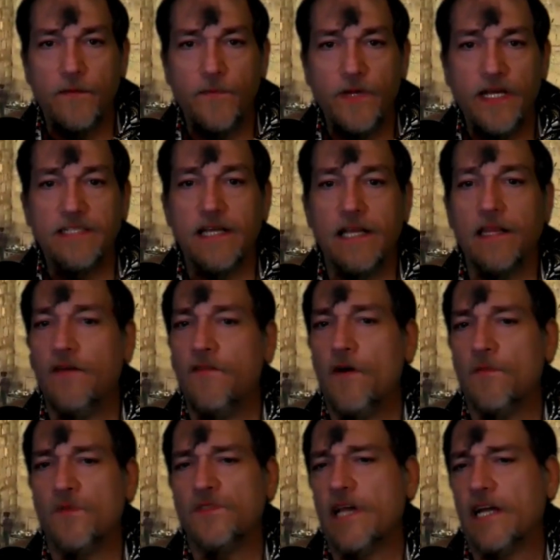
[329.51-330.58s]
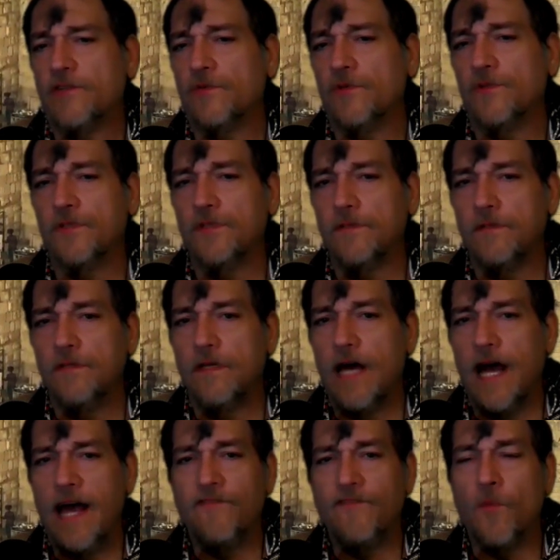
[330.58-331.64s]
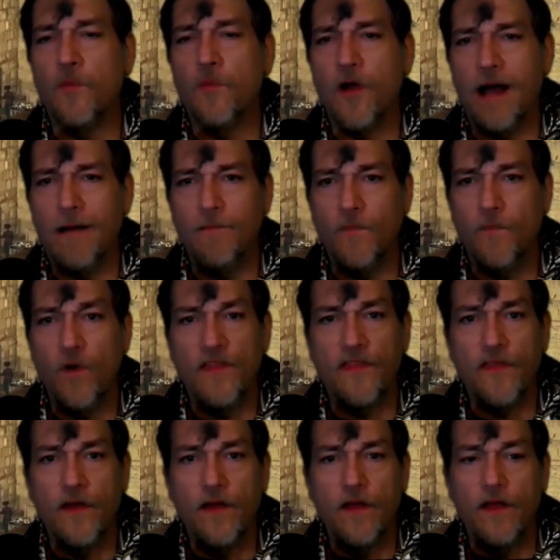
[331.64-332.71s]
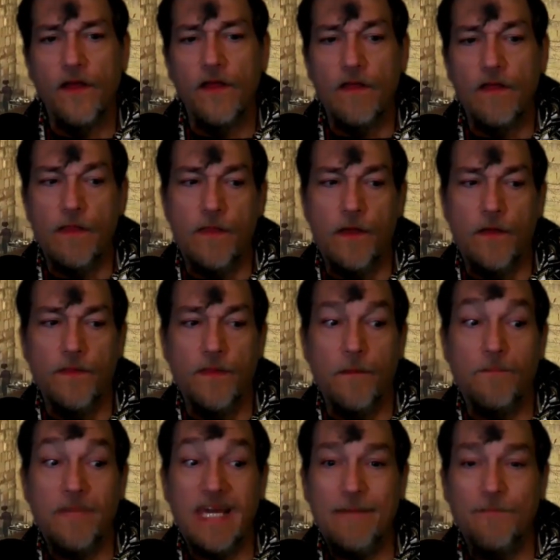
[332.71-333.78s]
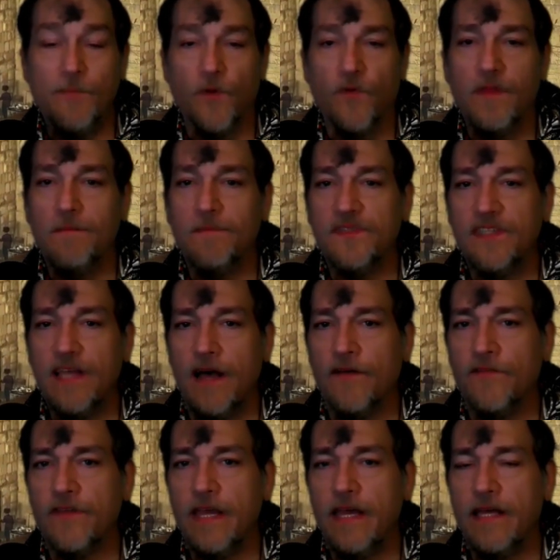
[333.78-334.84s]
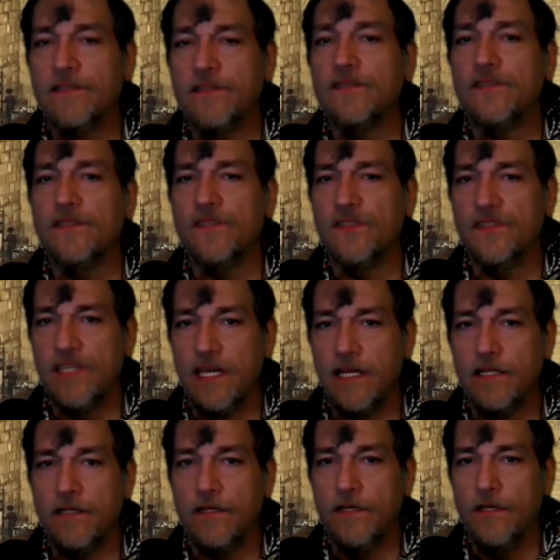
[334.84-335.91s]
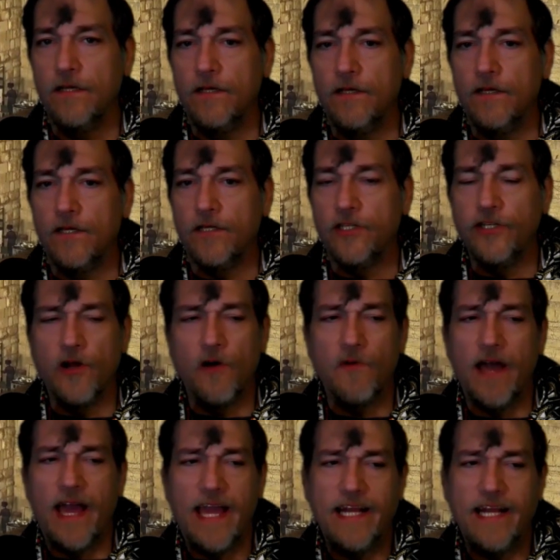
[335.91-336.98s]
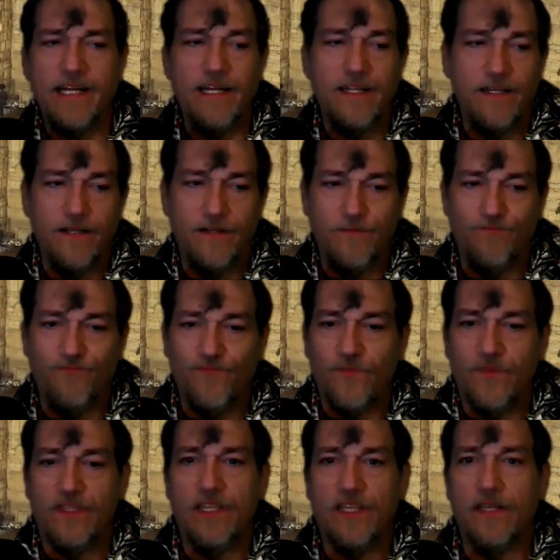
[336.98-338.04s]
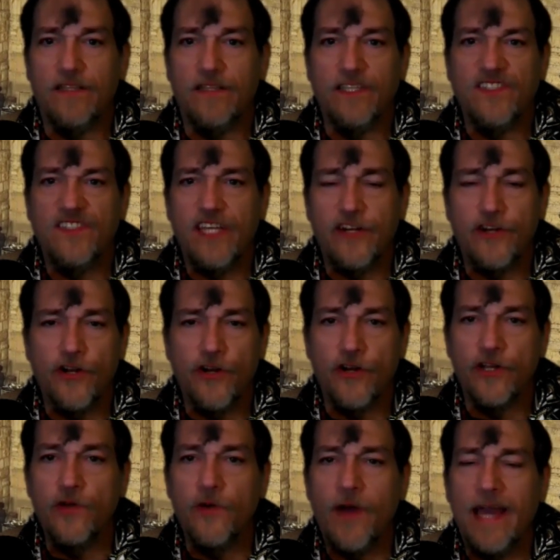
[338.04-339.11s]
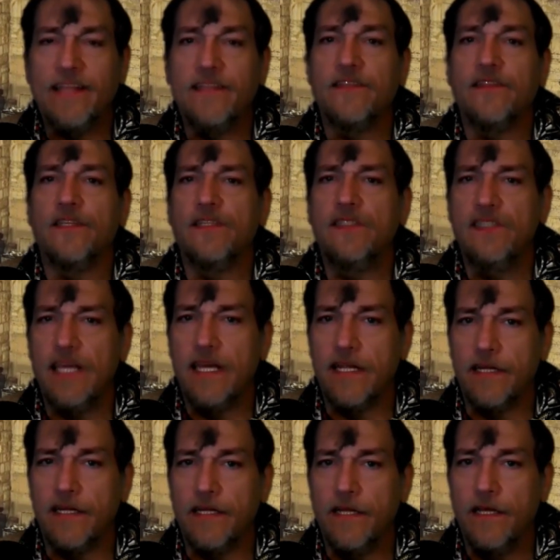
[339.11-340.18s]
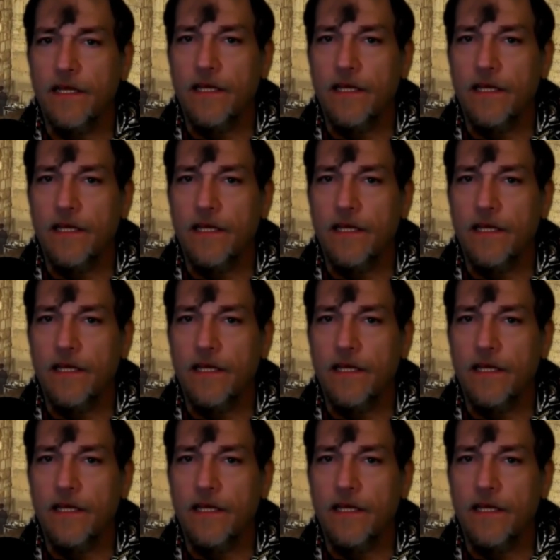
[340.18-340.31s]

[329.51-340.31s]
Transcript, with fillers: Because I love homosexuals. I have no problem with the, the people themselves. It's the sin. You don't hate the the sinner, you hate the sin.